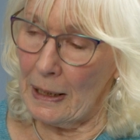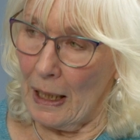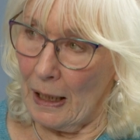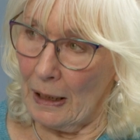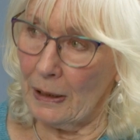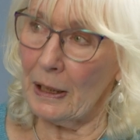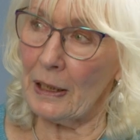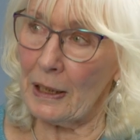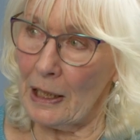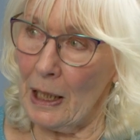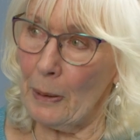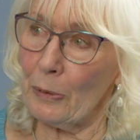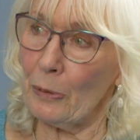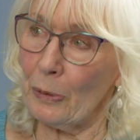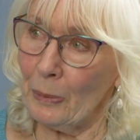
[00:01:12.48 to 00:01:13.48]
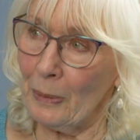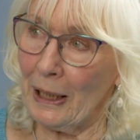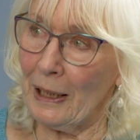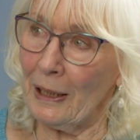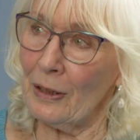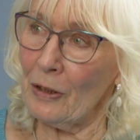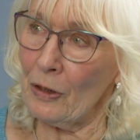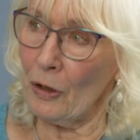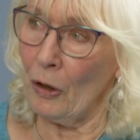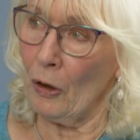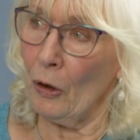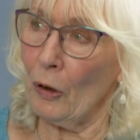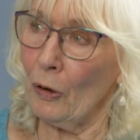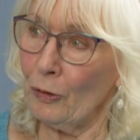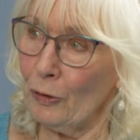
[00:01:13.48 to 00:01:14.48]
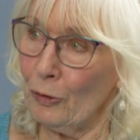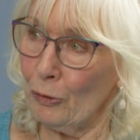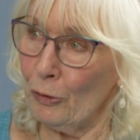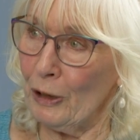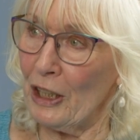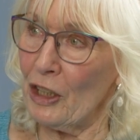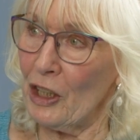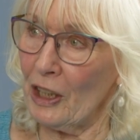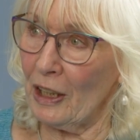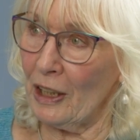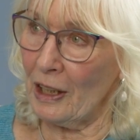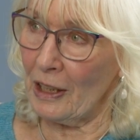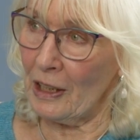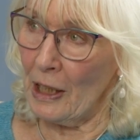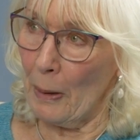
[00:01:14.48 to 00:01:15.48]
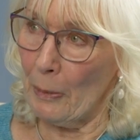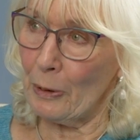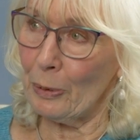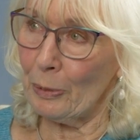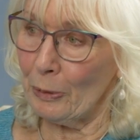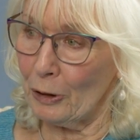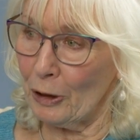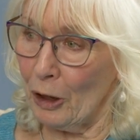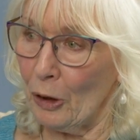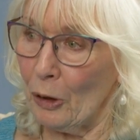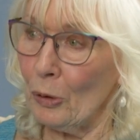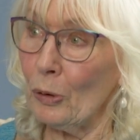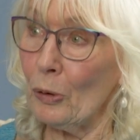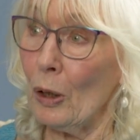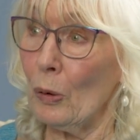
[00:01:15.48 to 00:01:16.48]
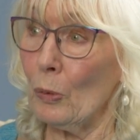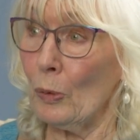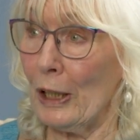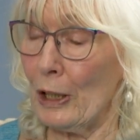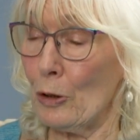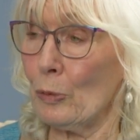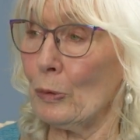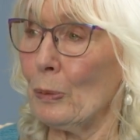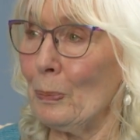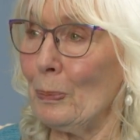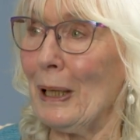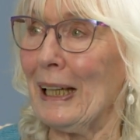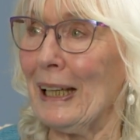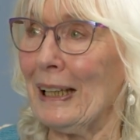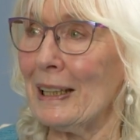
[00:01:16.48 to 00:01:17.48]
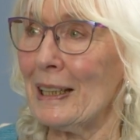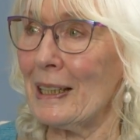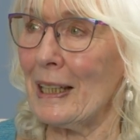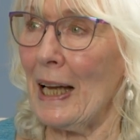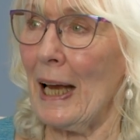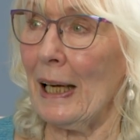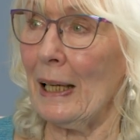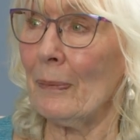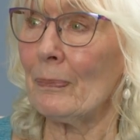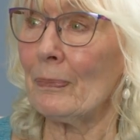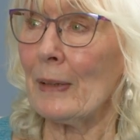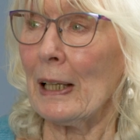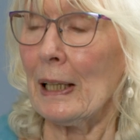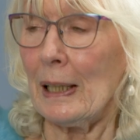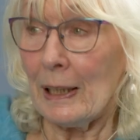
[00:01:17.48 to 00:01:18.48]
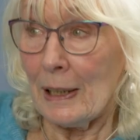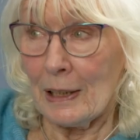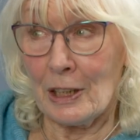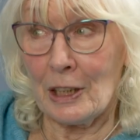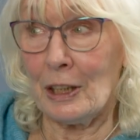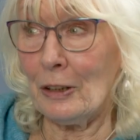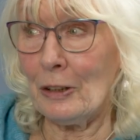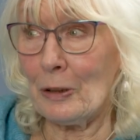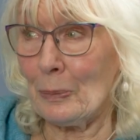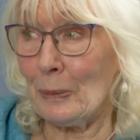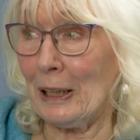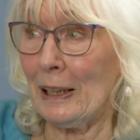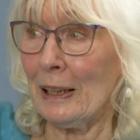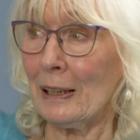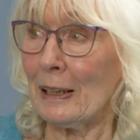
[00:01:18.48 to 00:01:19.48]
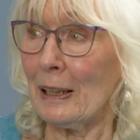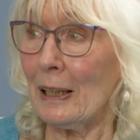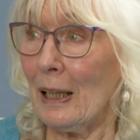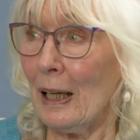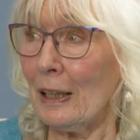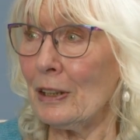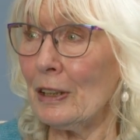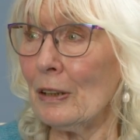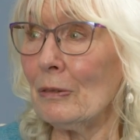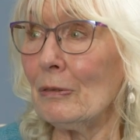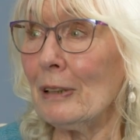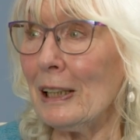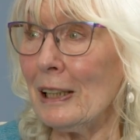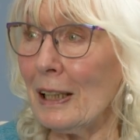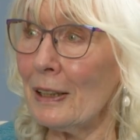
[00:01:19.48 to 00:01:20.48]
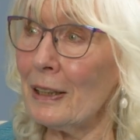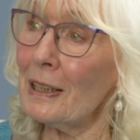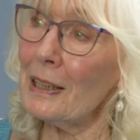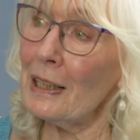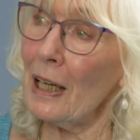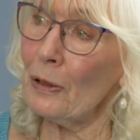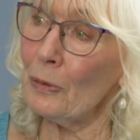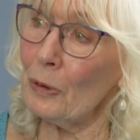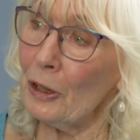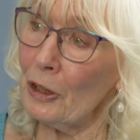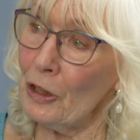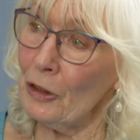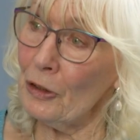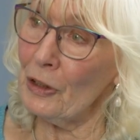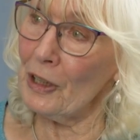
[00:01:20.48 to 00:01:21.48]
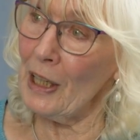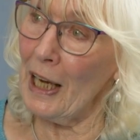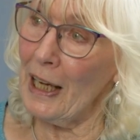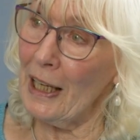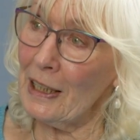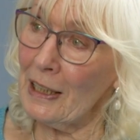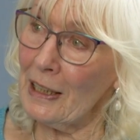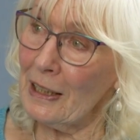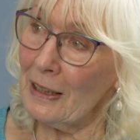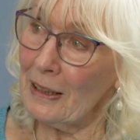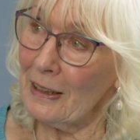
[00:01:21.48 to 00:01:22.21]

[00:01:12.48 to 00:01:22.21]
an unacceptable means of reaching an acceptable goal, which would be to say, excuse me, I don't really understand what you said.